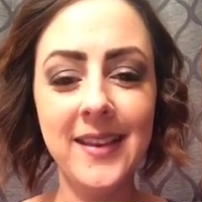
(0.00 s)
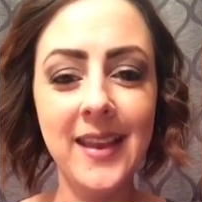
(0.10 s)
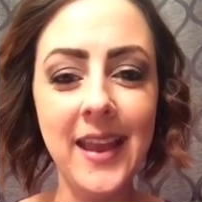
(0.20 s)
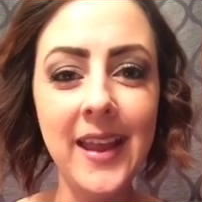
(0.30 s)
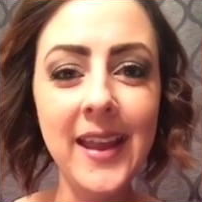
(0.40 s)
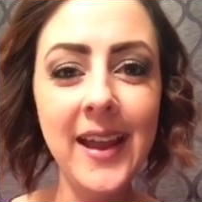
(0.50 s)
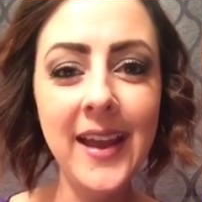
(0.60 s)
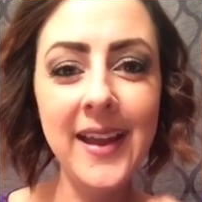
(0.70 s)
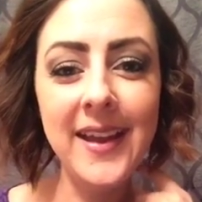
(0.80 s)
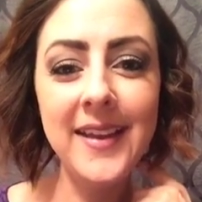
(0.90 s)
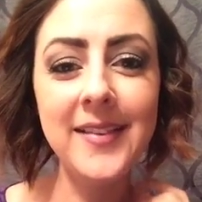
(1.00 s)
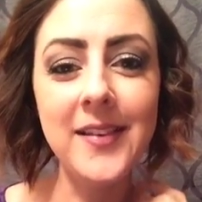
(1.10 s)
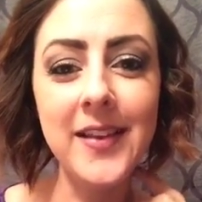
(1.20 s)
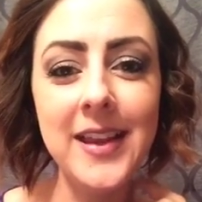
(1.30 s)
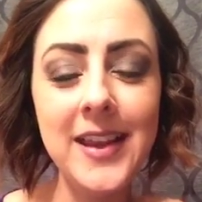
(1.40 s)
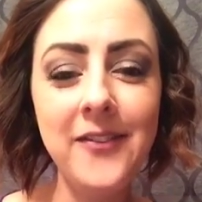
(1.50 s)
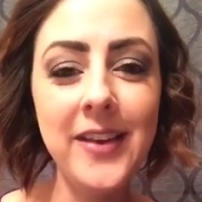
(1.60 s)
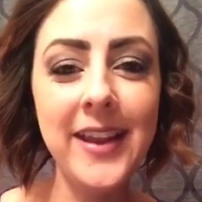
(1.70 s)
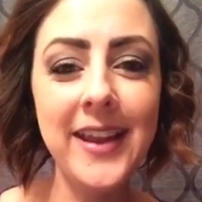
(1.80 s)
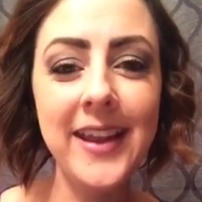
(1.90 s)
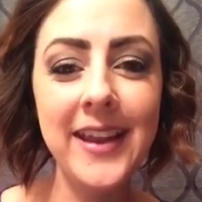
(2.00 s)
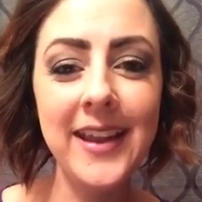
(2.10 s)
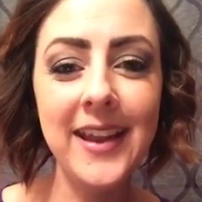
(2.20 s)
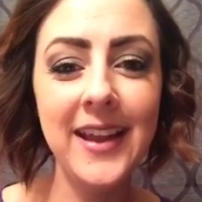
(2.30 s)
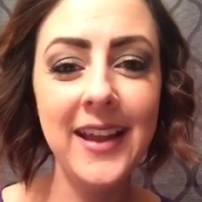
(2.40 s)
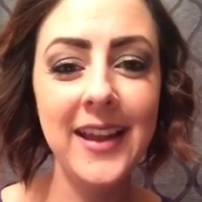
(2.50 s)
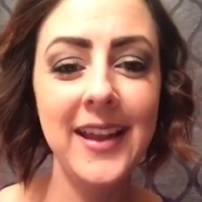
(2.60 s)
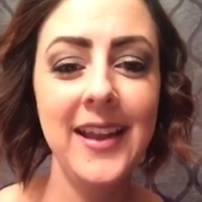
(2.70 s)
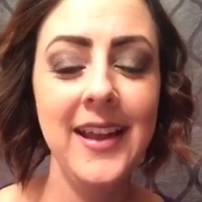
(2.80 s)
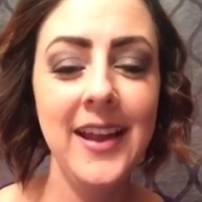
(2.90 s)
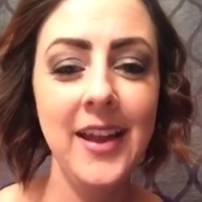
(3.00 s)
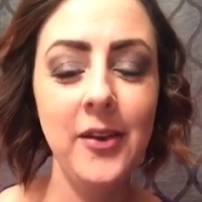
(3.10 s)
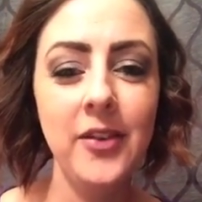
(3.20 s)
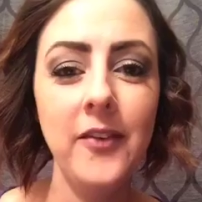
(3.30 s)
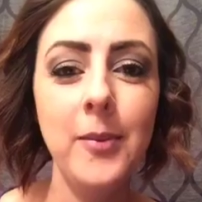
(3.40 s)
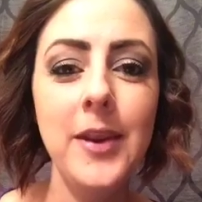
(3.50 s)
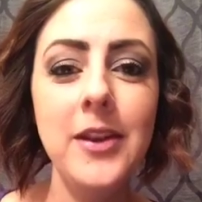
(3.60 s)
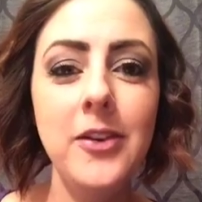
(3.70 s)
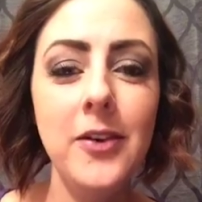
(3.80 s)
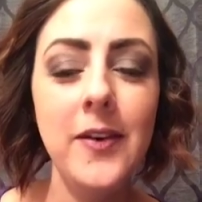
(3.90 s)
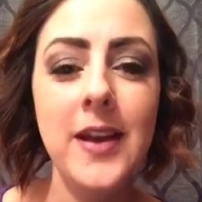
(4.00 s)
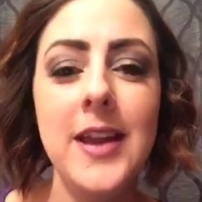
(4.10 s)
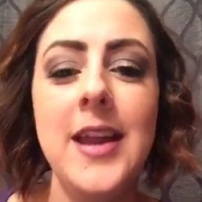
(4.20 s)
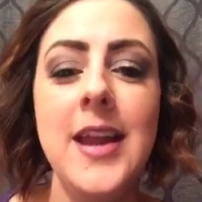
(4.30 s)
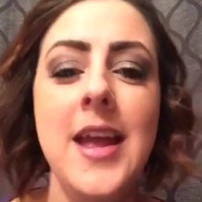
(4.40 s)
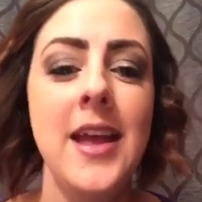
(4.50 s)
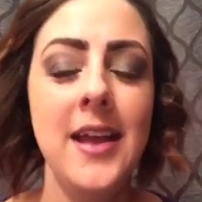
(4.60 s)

Hey guys, good evening. How's everybody doing?